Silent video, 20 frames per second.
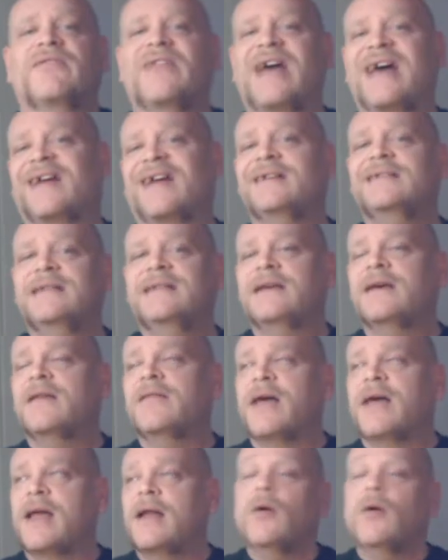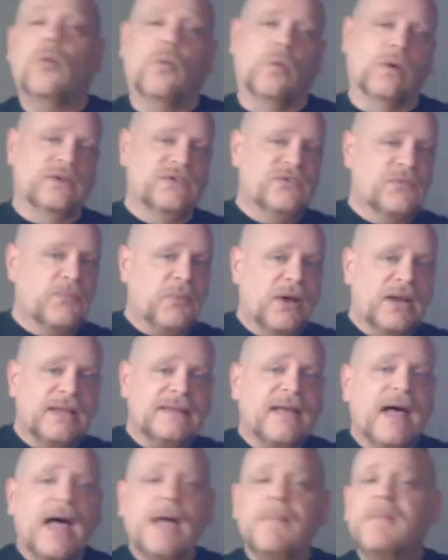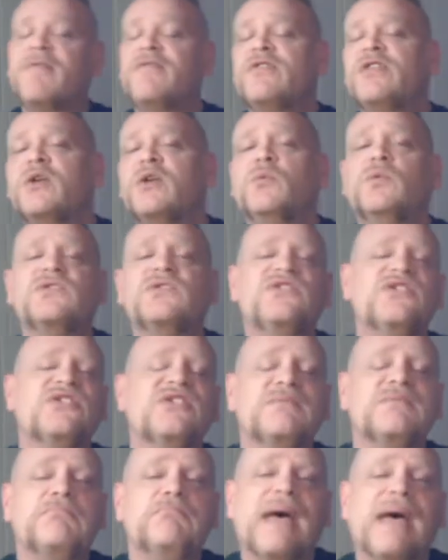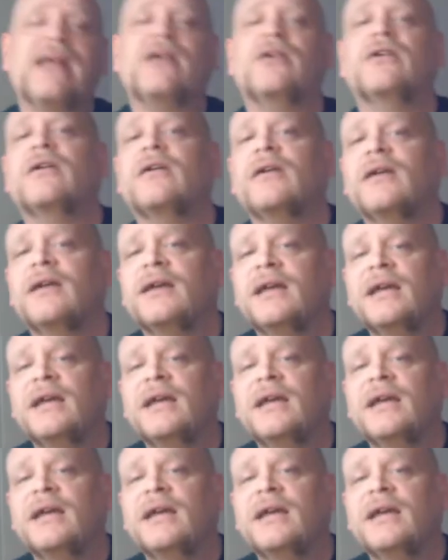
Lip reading: That idea that once upon a time everything was just better,